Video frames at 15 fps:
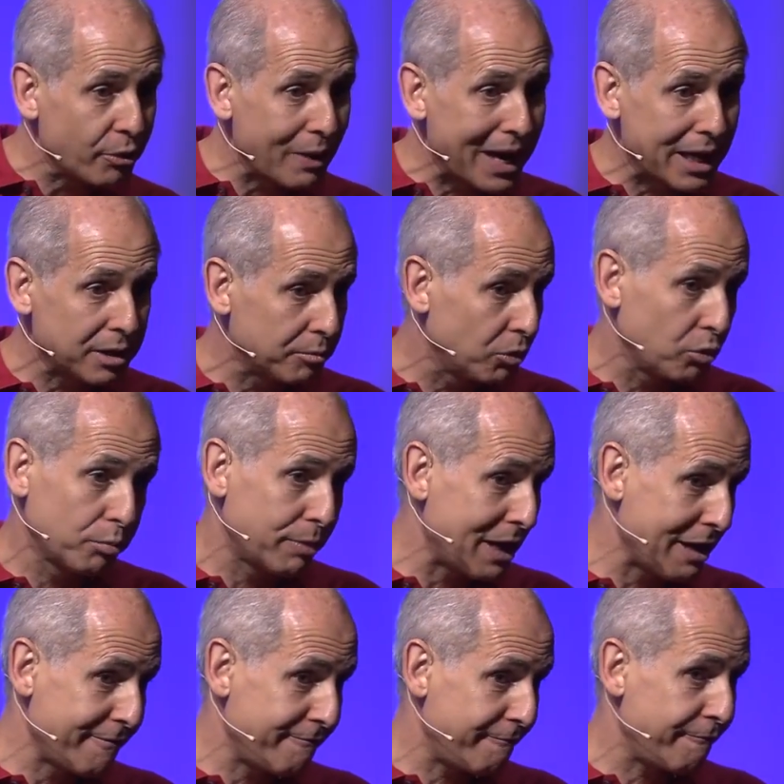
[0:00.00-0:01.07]
other animal
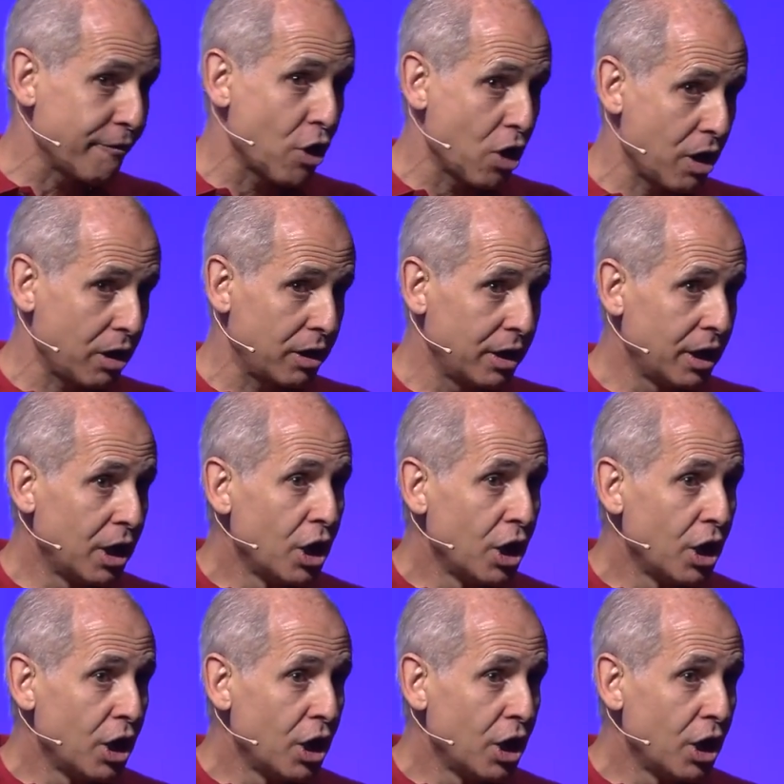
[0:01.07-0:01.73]
by far.